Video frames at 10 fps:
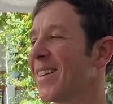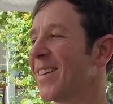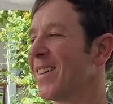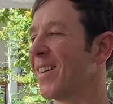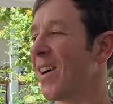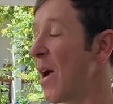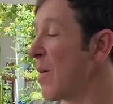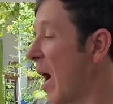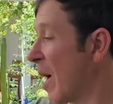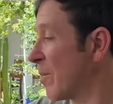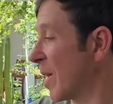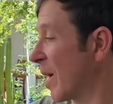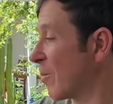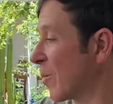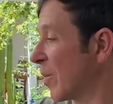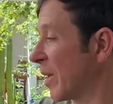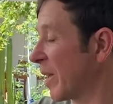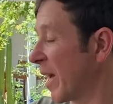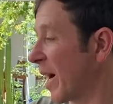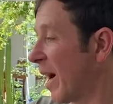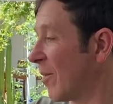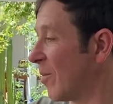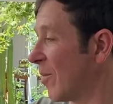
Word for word: You know, I I mean I'm really like i